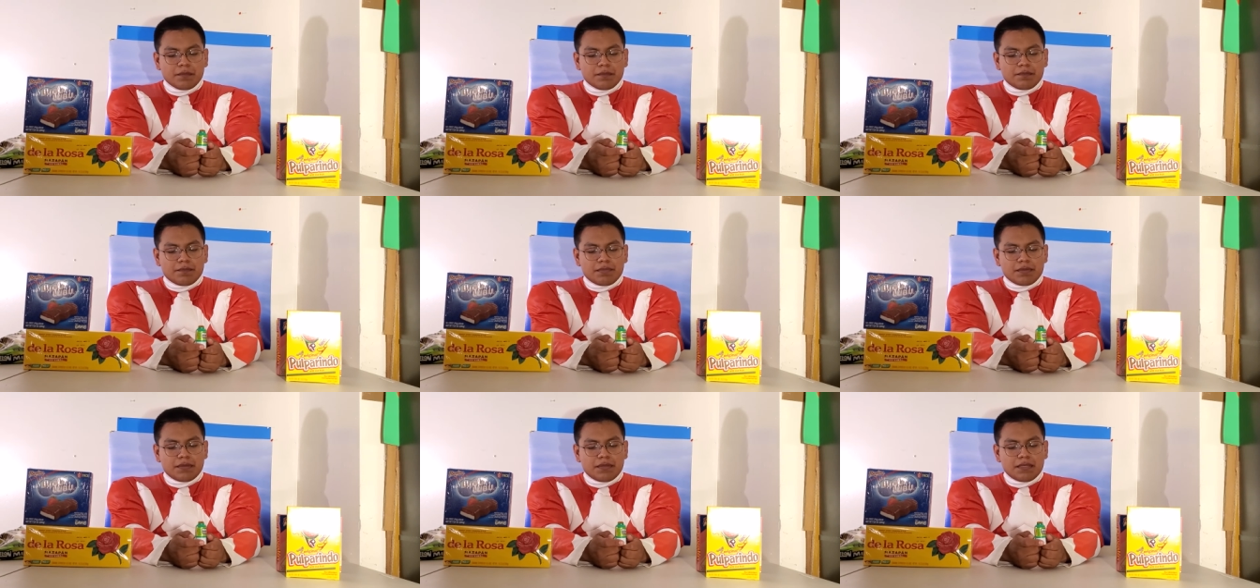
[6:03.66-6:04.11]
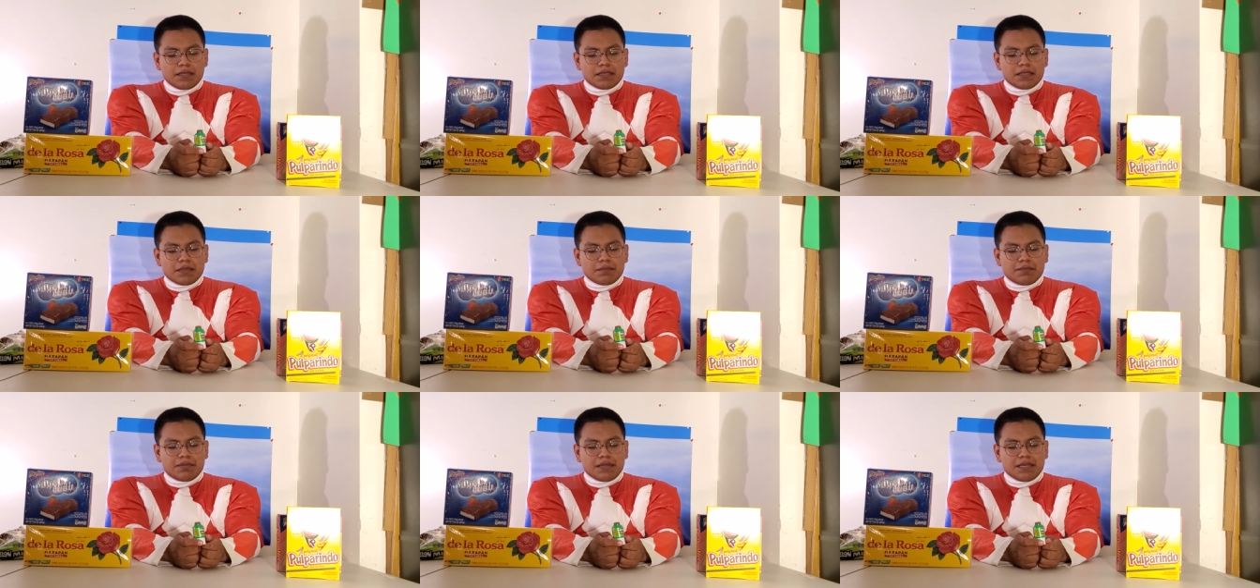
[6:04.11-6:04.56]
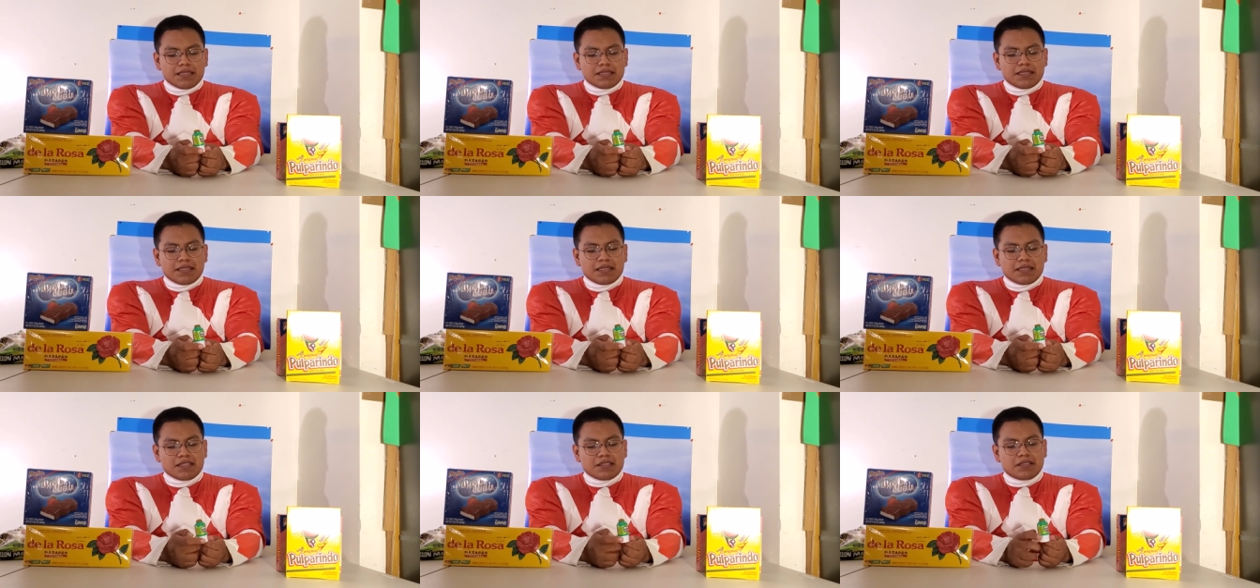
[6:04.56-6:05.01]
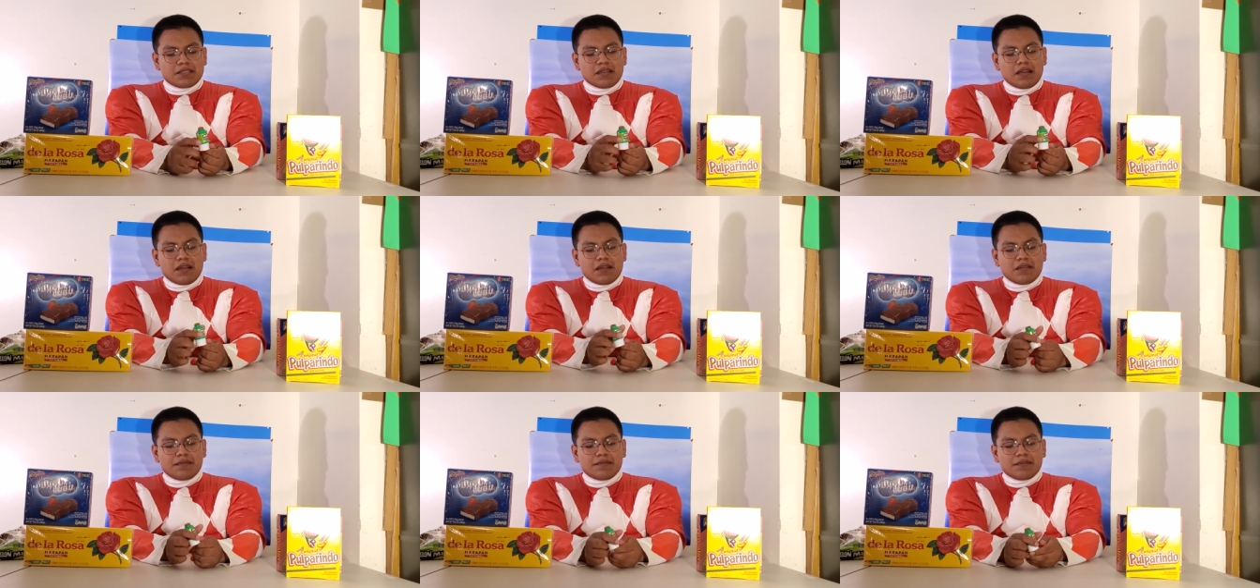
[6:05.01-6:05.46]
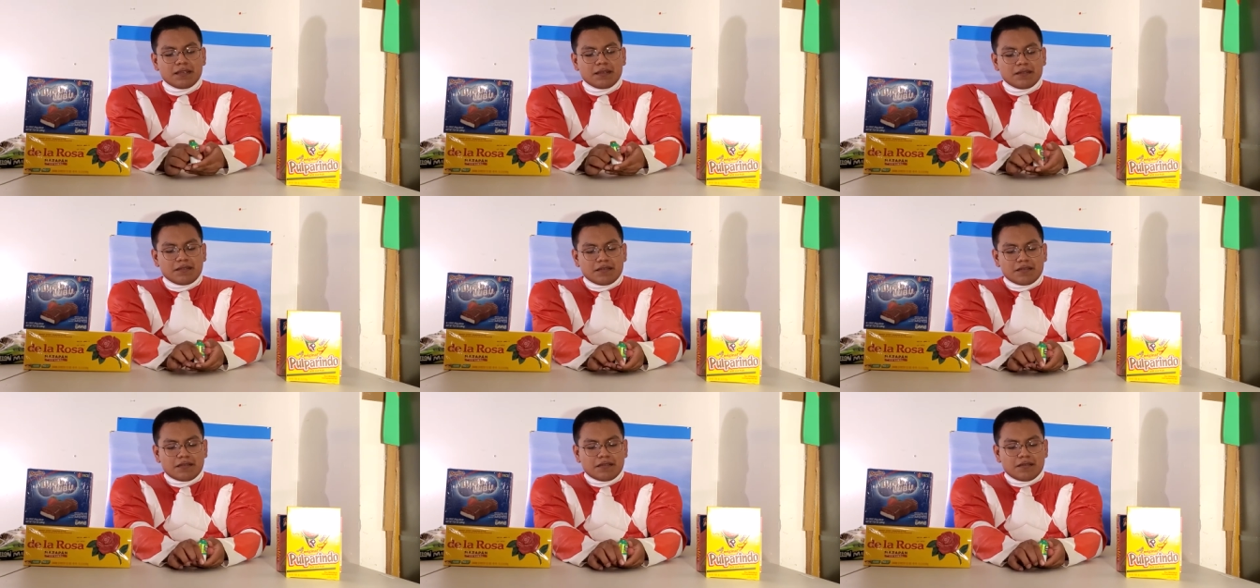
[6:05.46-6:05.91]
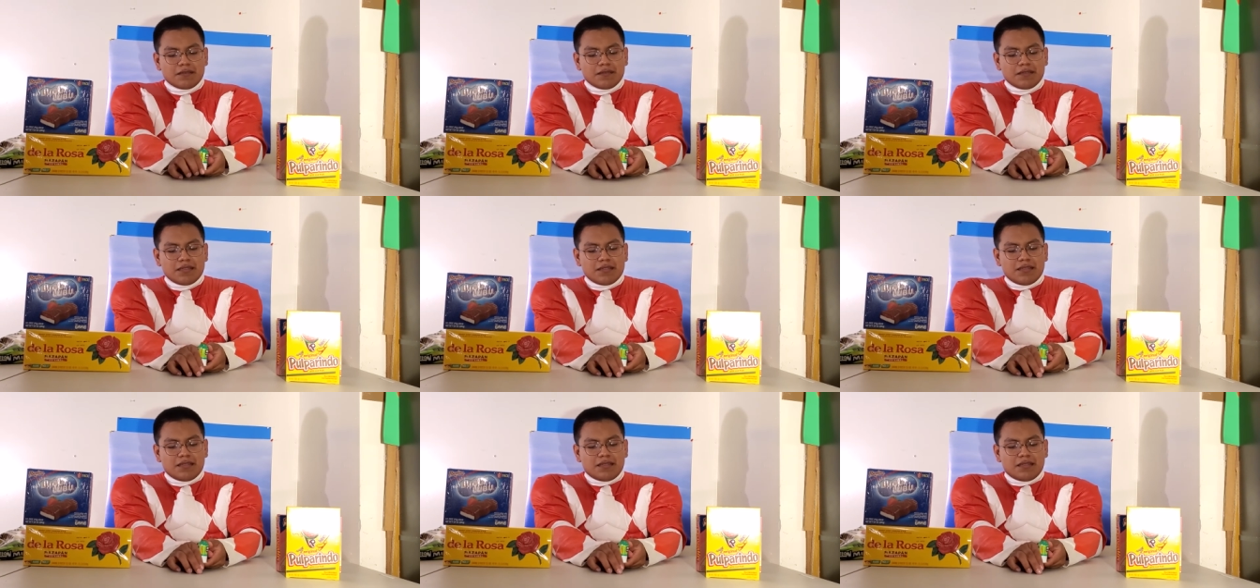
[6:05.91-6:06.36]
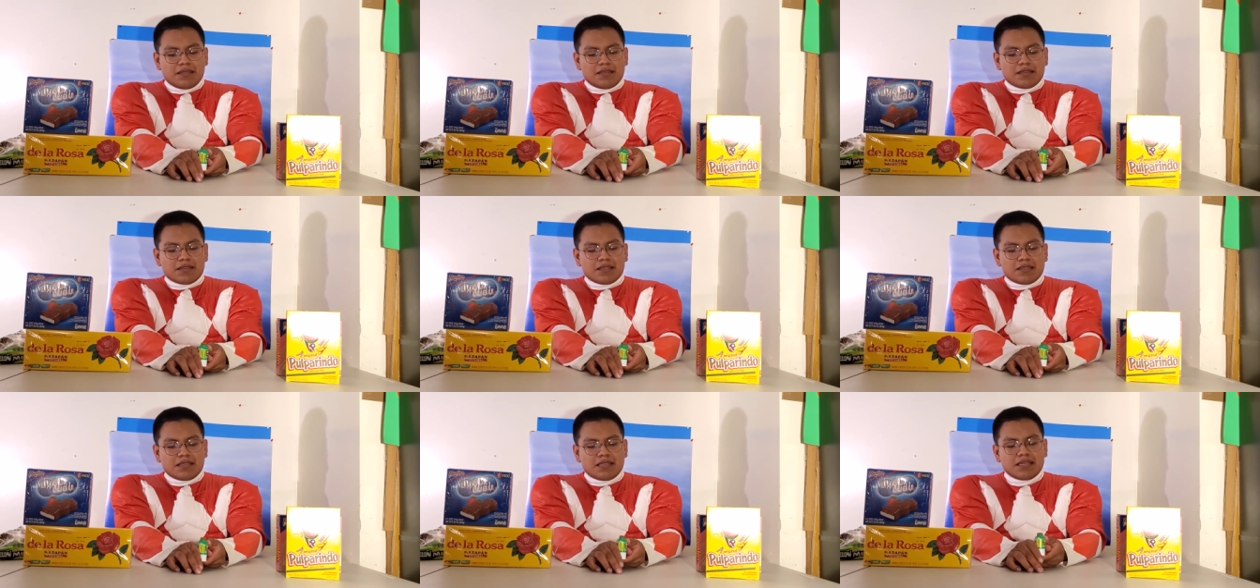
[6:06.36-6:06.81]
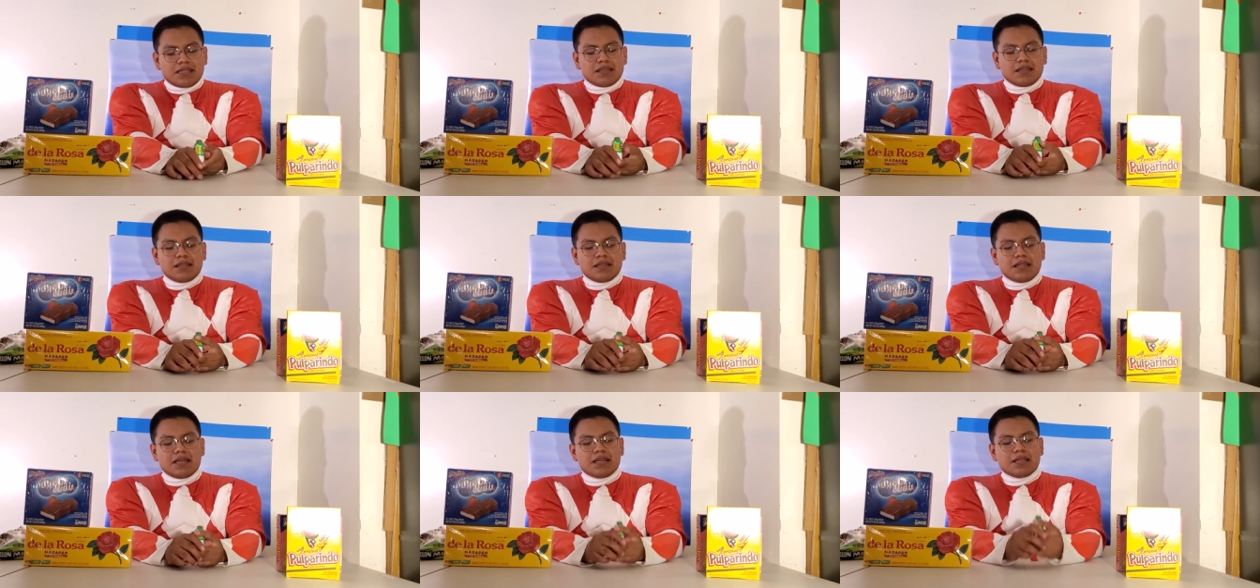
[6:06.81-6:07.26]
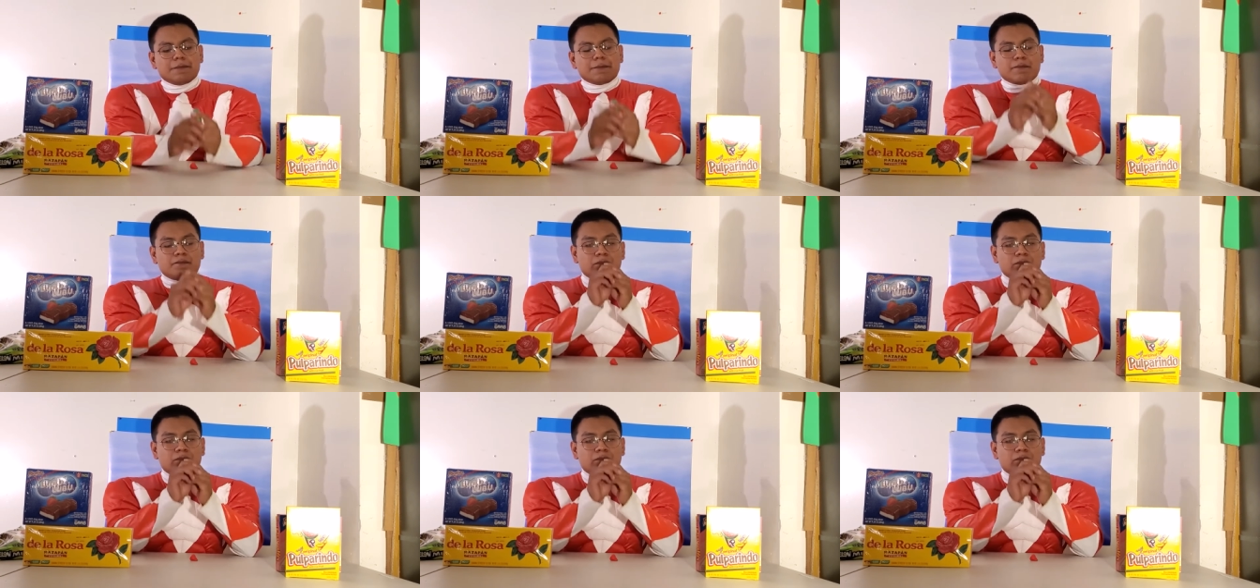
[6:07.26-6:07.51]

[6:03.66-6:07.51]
but this the plastic is soft, so it doesn't get a lot.